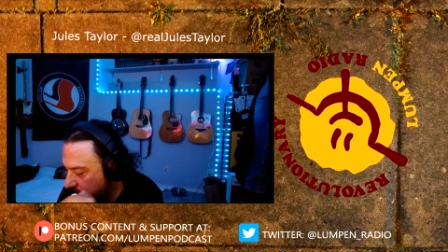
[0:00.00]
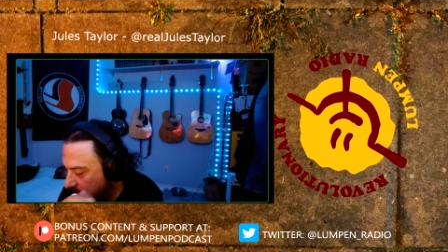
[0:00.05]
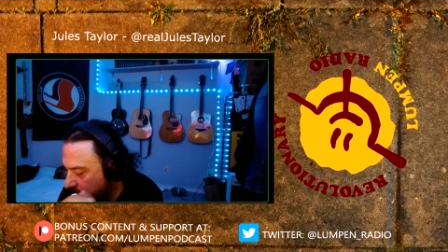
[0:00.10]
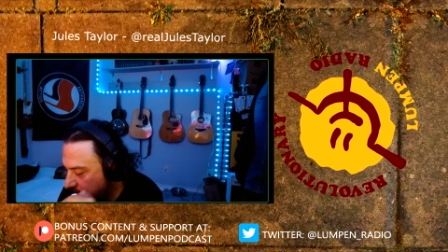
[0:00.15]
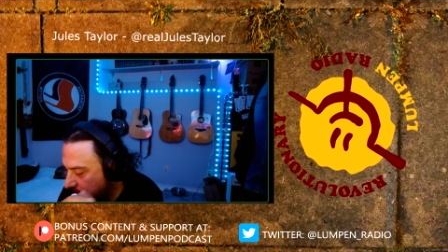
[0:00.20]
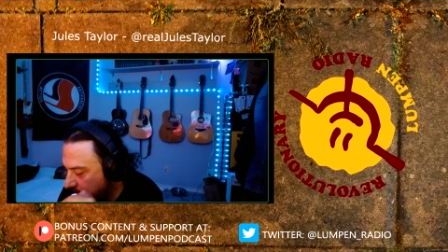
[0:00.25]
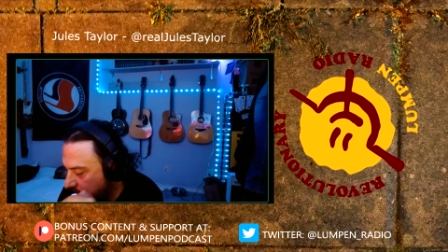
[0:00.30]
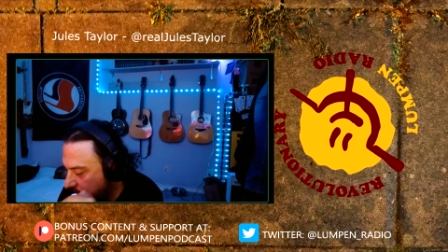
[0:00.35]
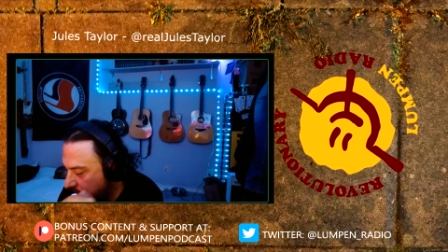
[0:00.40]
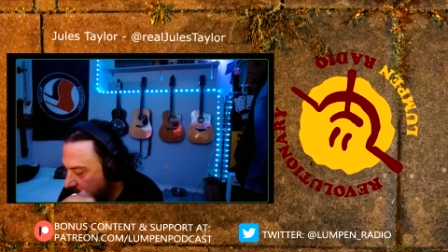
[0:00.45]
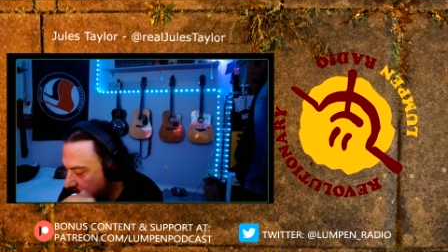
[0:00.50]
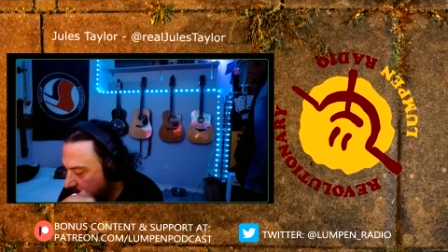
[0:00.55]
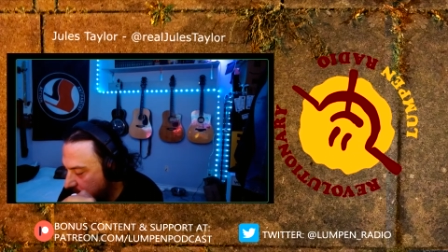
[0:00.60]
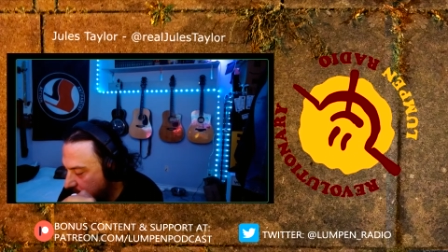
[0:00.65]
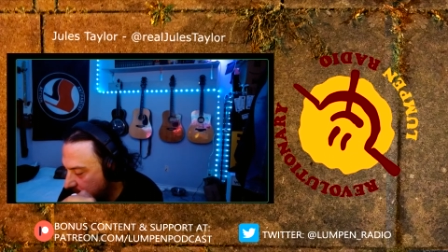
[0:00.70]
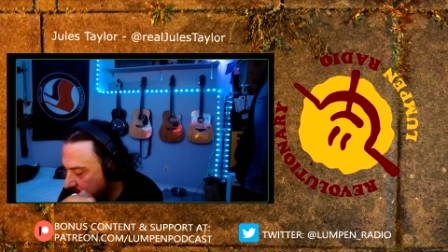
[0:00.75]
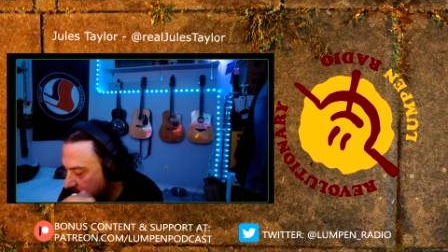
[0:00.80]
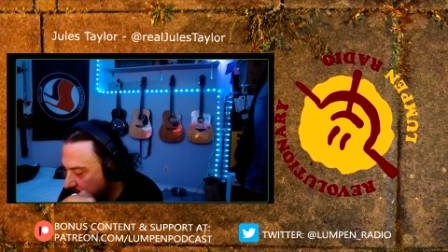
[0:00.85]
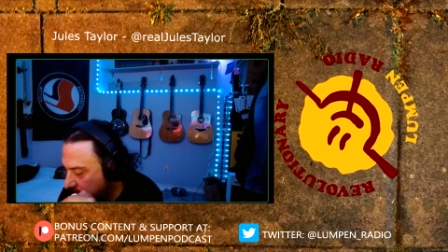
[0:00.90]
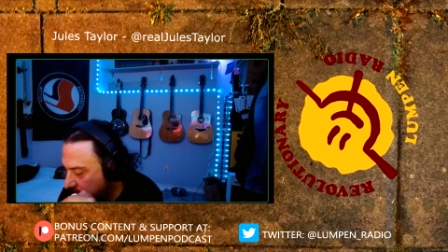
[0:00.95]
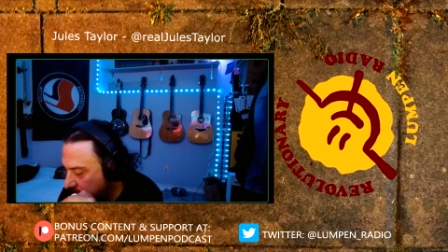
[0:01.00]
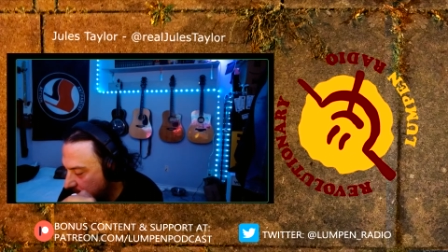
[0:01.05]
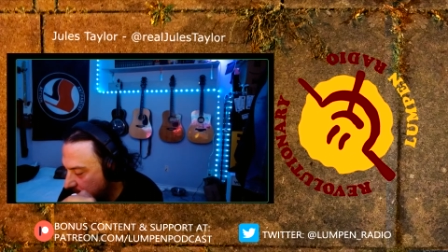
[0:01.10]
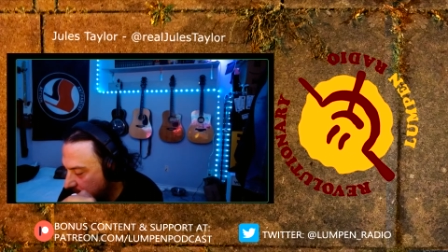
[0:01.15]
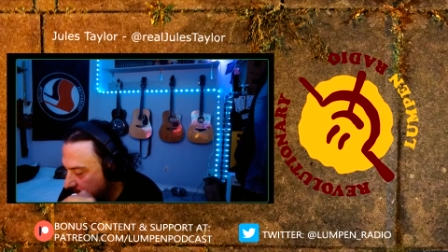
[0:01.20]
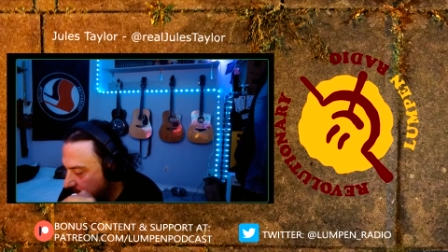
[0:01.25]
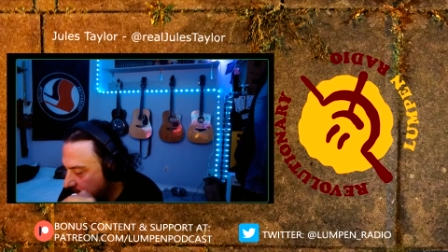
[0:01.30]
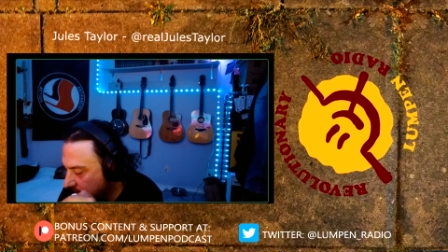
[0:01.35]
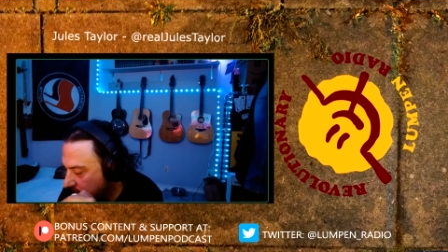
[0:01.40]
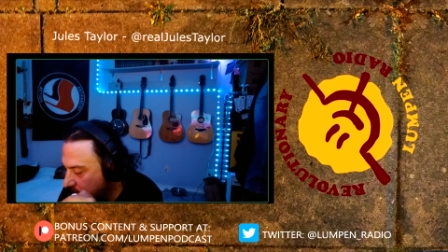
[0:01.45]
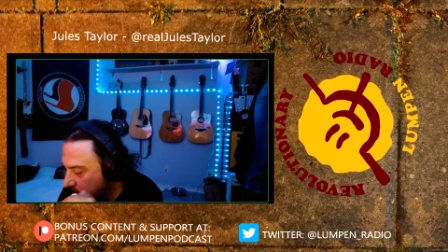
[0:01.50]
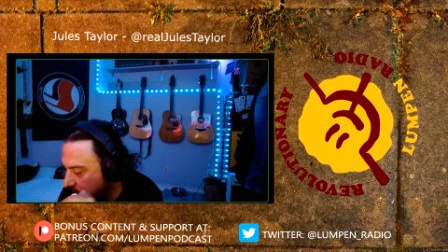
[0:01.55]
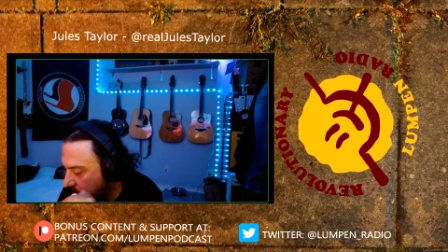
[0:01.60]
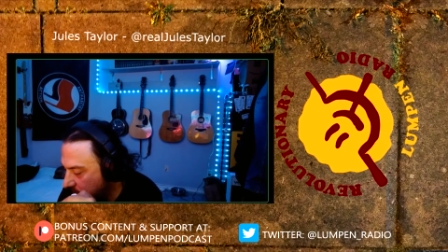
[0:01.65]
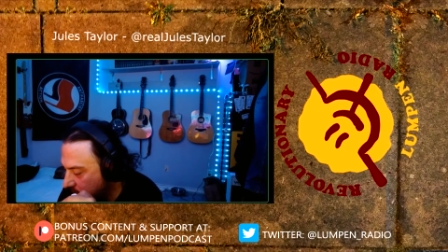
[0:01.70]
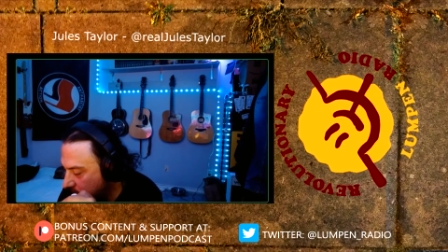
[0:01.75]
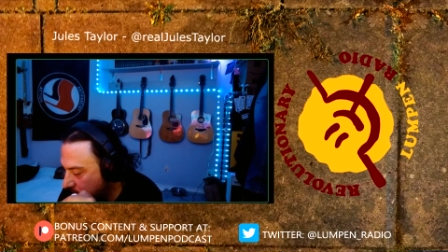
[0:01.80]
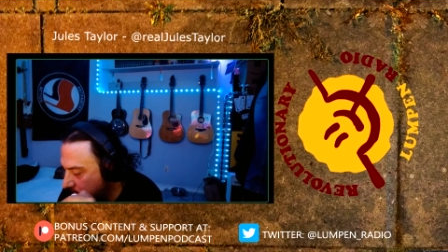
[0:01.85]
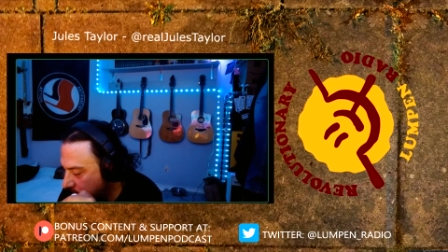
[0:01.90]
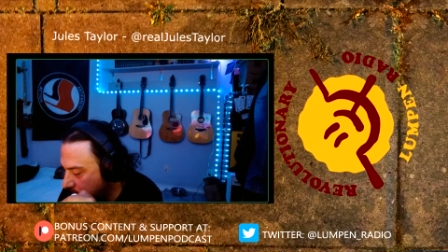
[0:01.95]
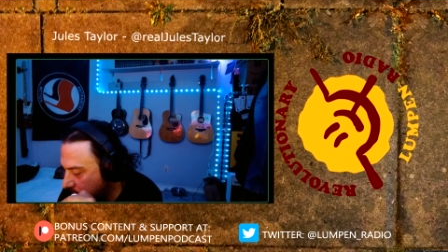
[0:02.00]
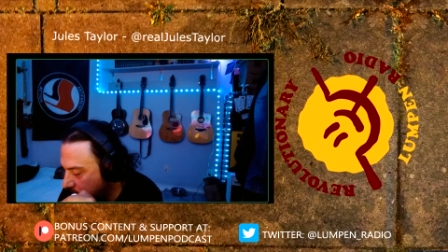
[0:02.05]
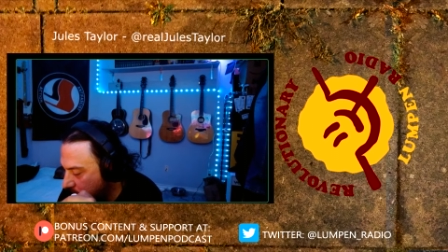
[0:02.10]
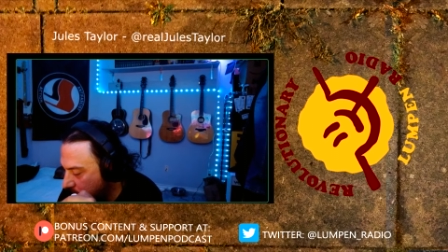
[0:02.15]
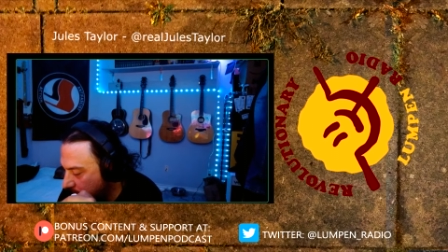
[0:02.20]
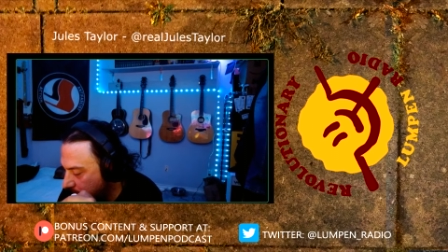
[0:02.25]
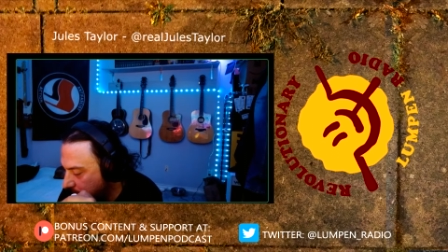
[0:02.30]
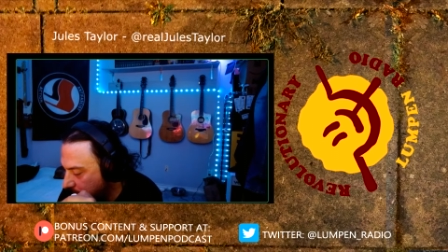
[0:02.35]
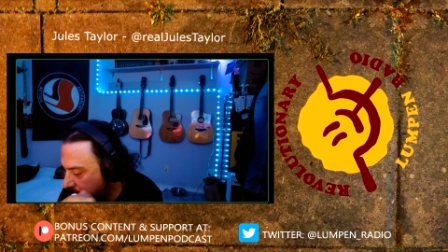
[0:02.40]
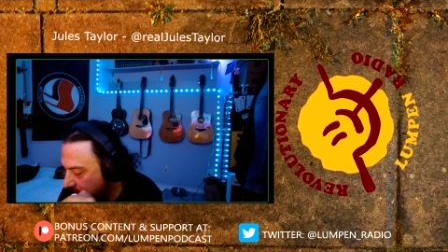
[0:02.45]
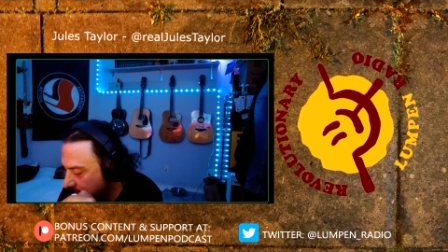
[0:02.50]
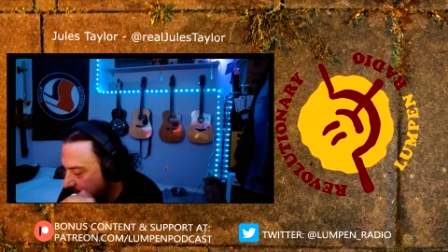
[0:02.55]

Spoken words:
I mean, who's going to be unlucky and lose their home?